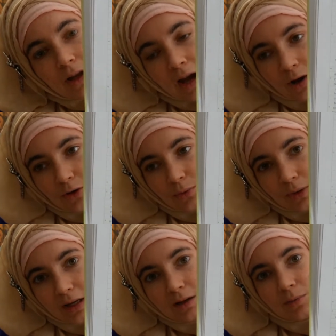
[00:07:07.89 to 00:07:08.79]
How to
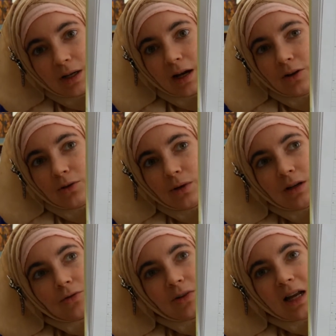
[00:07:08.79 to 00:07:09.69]
read, but how to
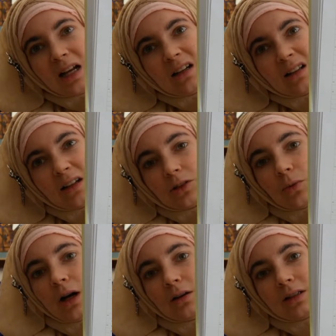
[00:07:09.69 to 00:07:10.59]
read phonetically as
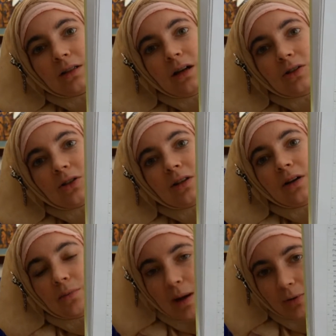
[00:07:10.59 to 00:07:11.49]
well. It's not just
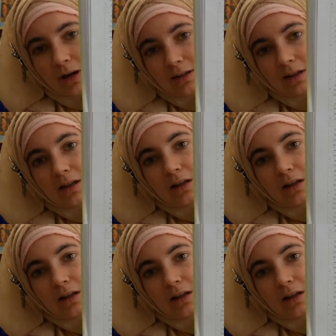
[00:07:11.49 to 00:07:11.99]
they're memorizing